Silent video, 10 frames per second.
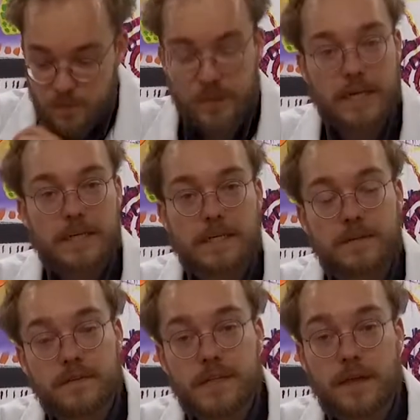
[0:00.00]
by
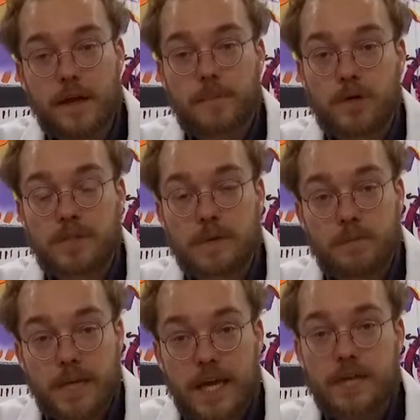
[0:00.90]
thinking about
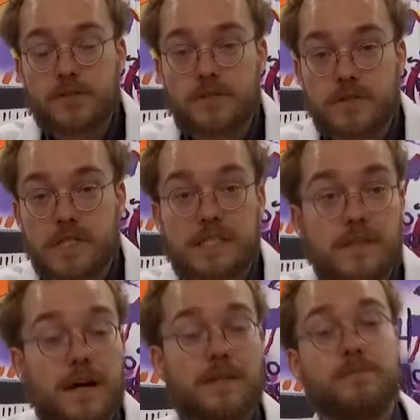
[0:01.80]
implications this
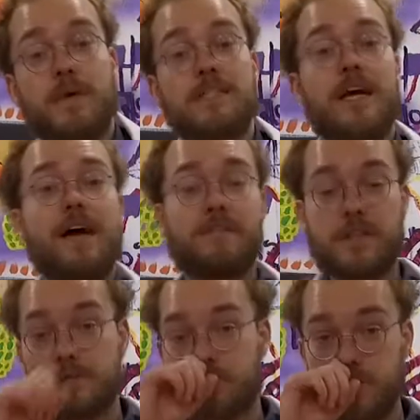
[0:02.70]
card might have in
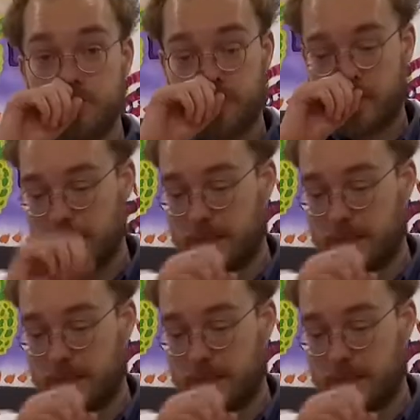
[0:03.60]
the future.